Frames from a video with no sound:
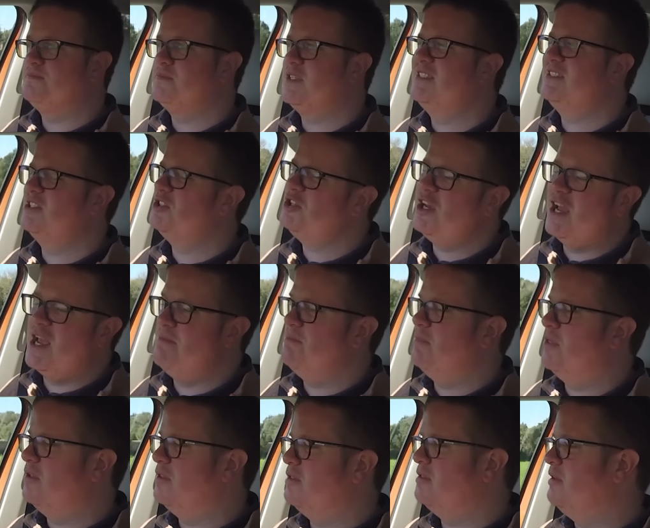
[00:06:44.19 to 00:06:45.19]
It's a
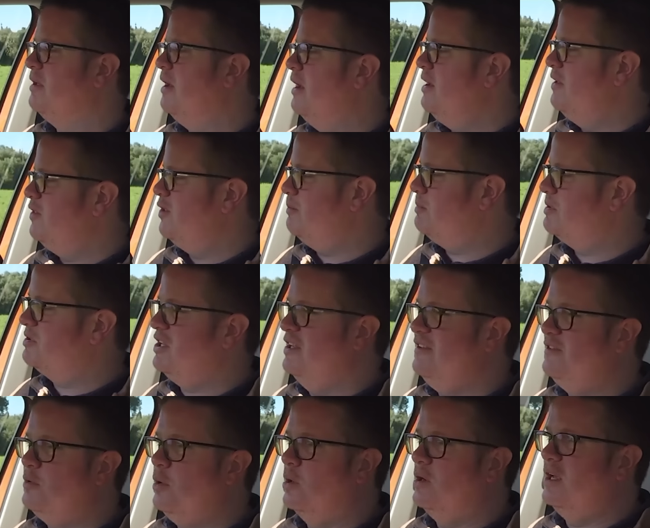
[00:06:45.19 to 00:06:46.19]
shame that the
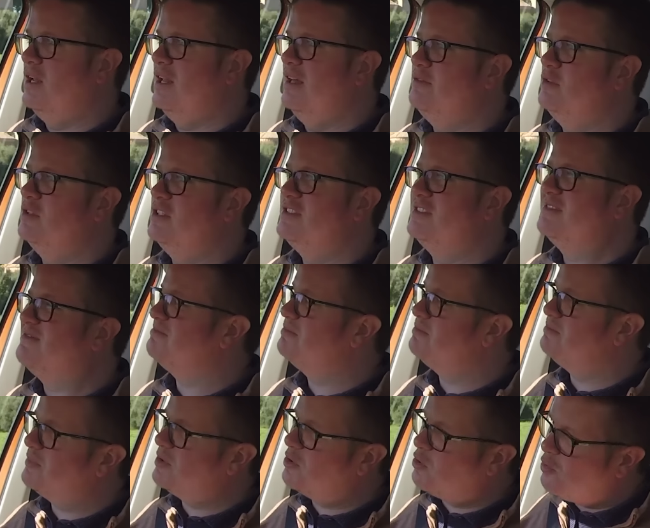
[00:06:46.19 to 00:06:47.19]
perceived quality level isn't
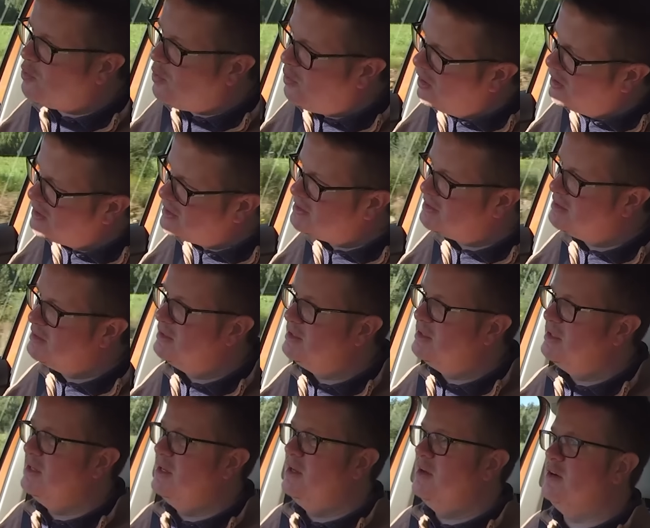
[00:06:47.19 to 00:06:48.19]
quite
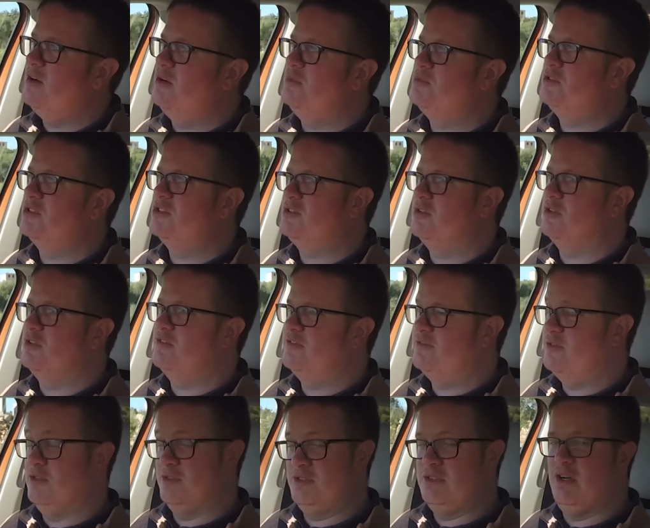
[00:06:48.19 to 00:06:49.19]
up to sort of
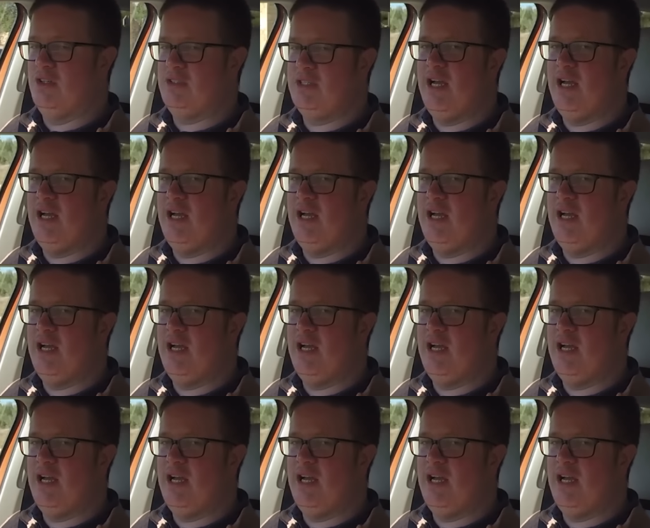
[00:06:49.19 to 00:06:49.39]
full-size